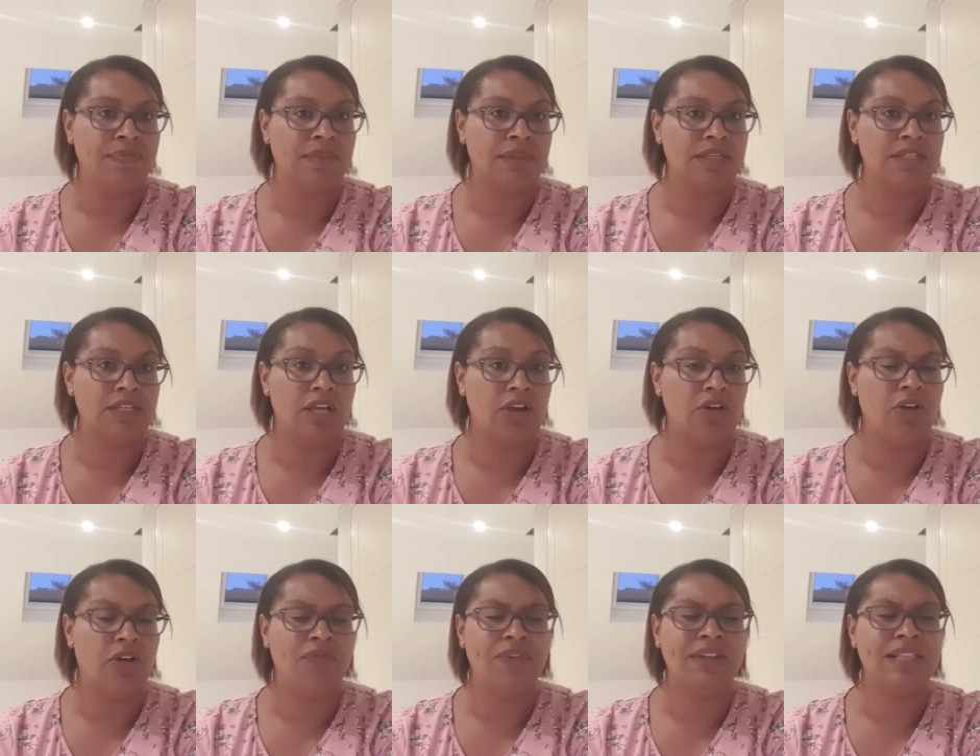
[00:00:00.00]

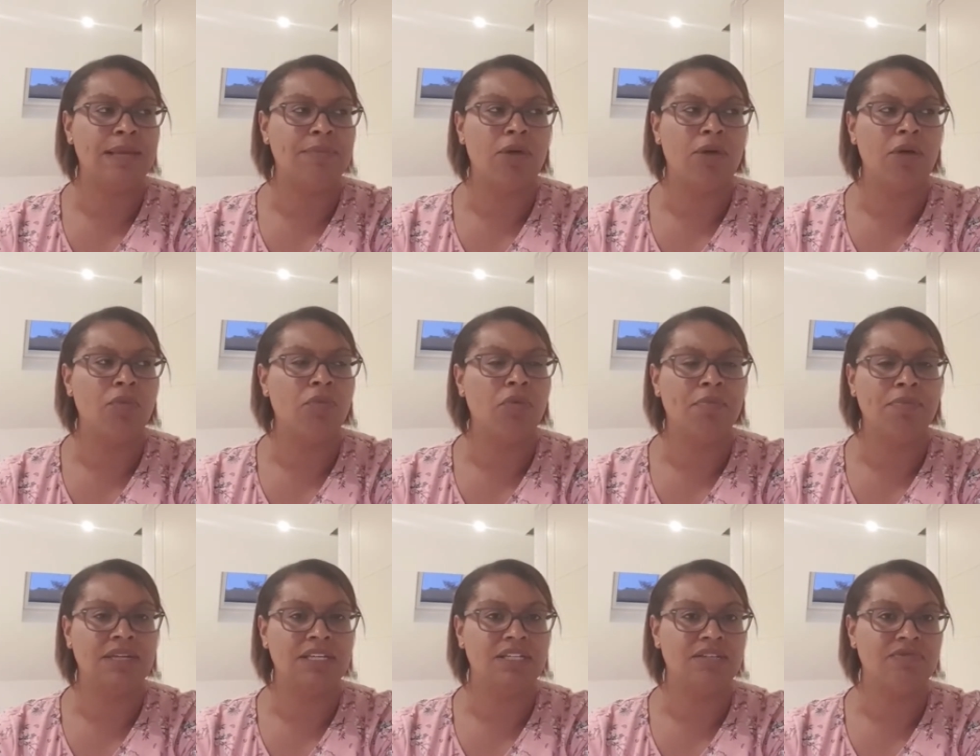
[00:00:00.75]
so I think they might want
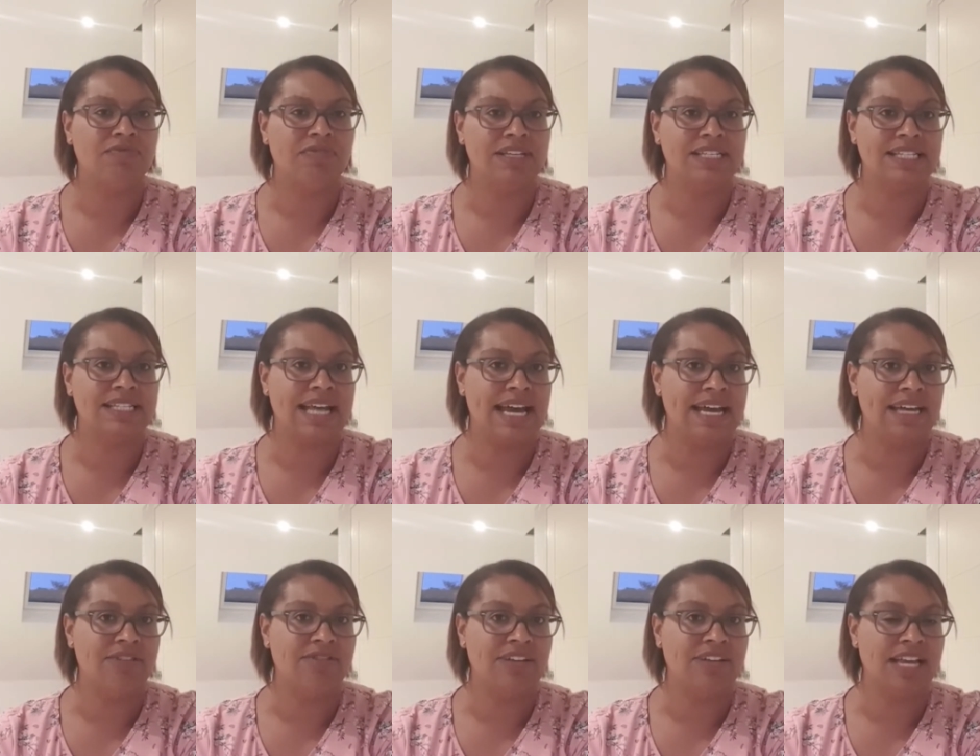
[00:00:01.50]
me to
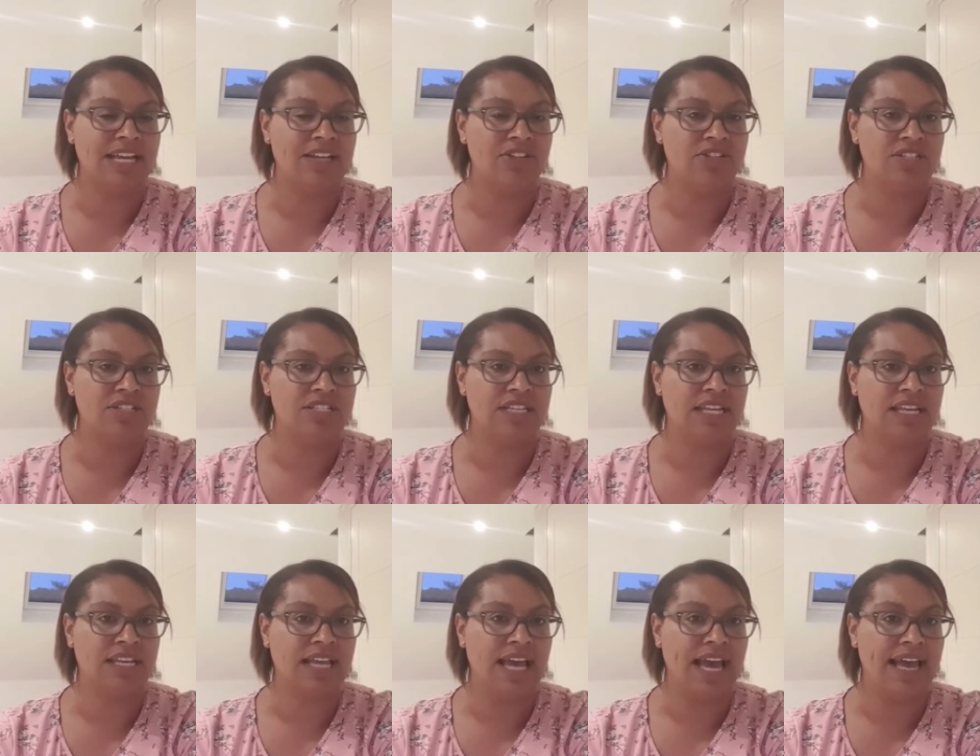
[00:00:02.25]
rescan her again just
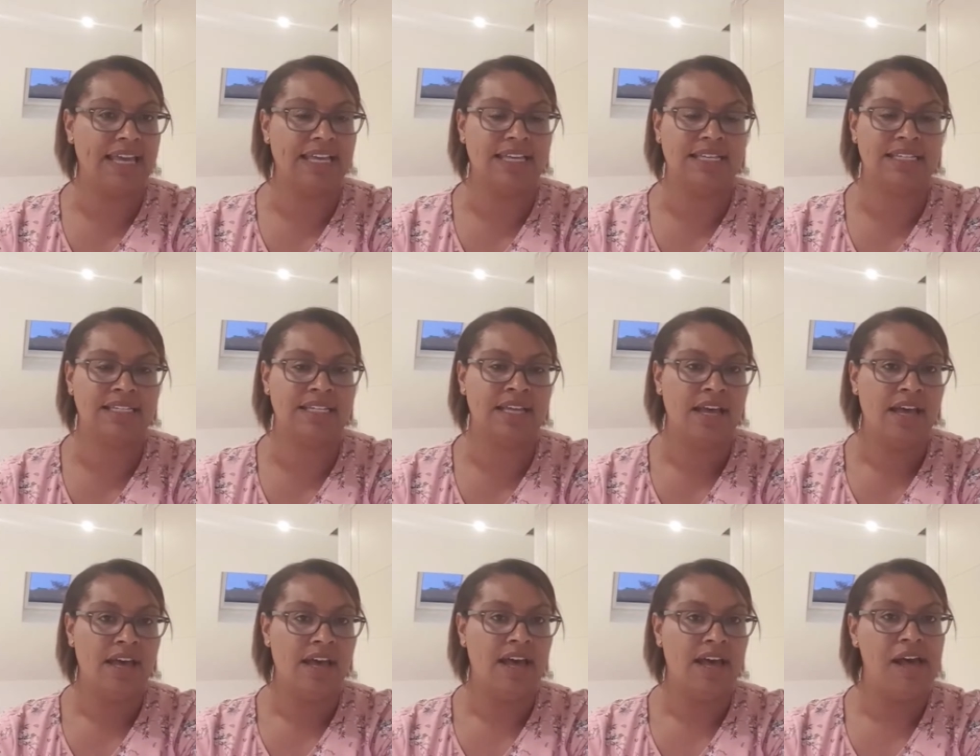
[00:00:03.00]
in case,
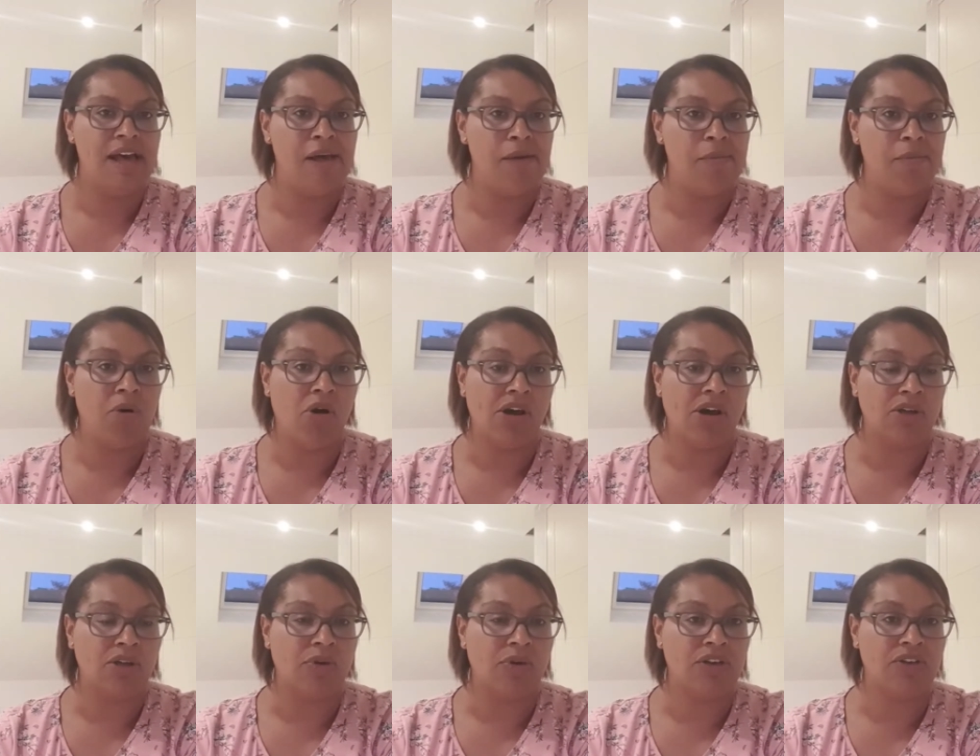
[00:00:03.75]
but
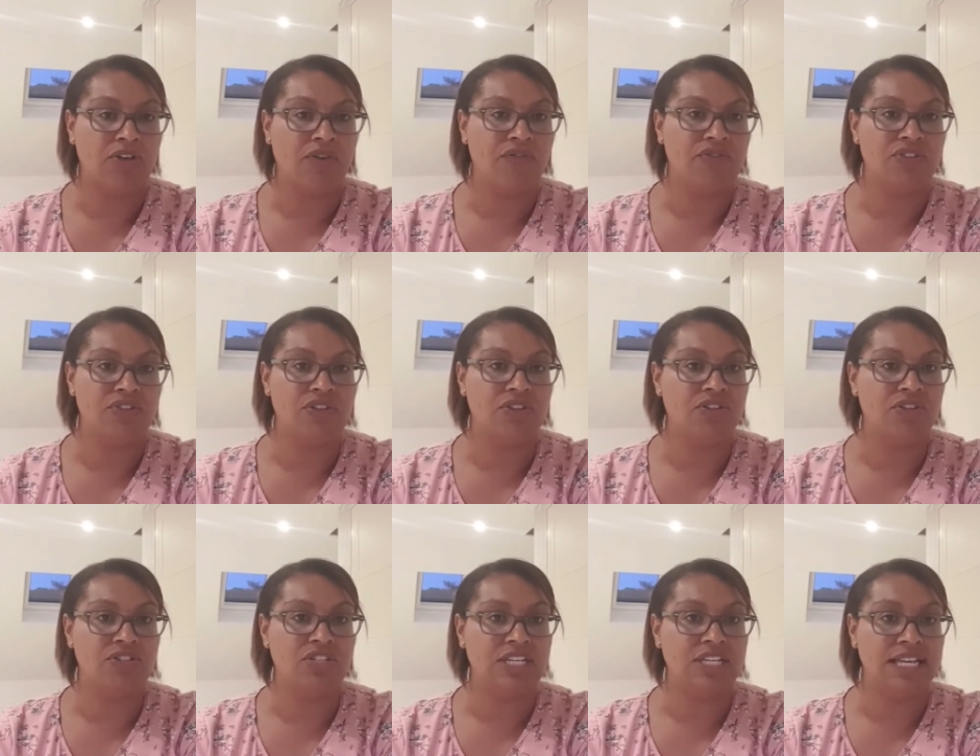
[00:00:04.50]
I'm quite confident
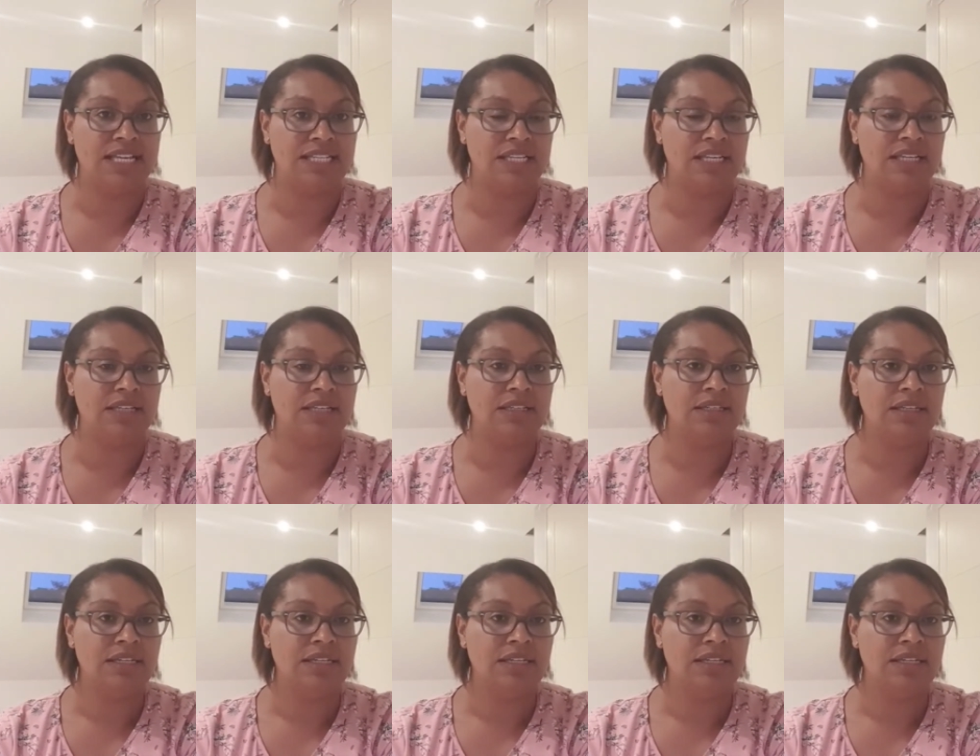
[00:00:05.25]
that she isn't,